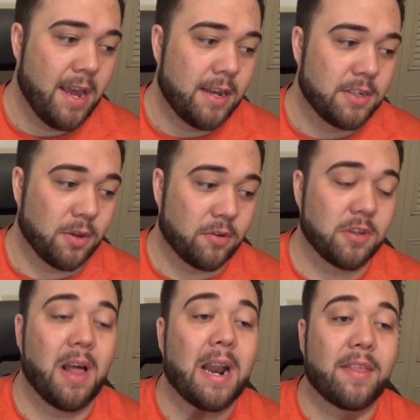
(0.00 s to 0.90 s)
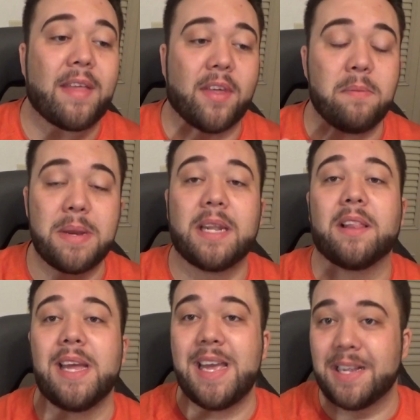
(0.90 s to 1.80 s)
So there's a lot of that
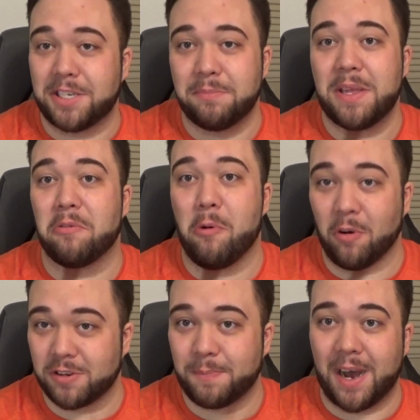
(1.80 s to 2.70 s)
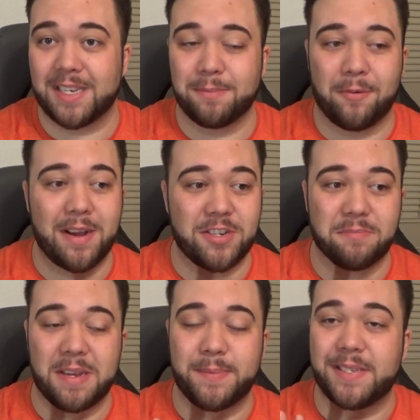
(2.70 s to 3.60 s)
immediately hits me the worst possible way and just
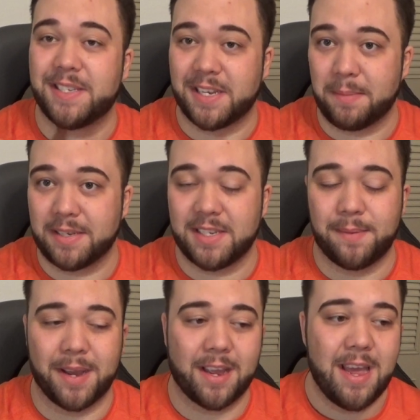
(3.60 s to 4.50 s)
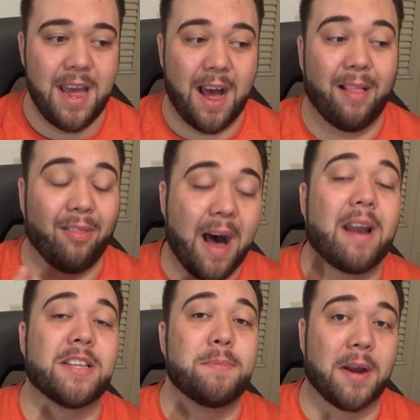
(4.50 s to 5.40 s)
makes me sick to my stomach. A lot
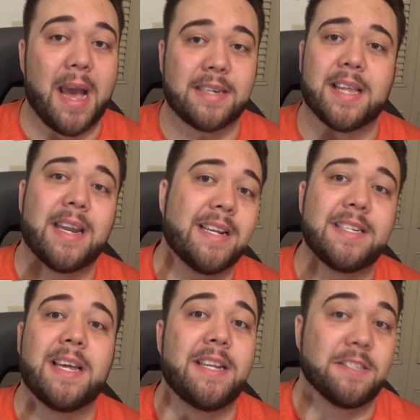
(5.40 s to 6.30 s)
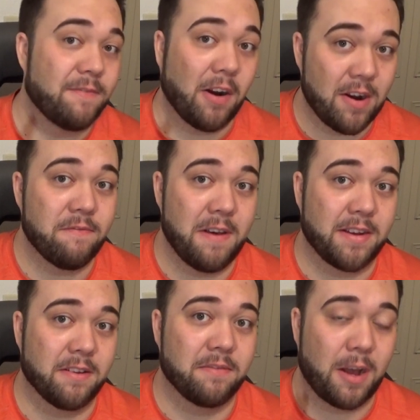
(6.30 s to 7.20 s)
of this book has that. It is very
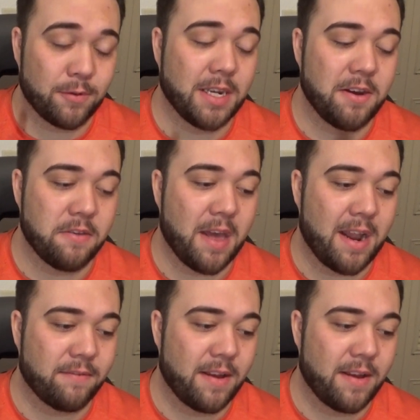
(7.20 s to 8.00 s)
effective, I will tell you that.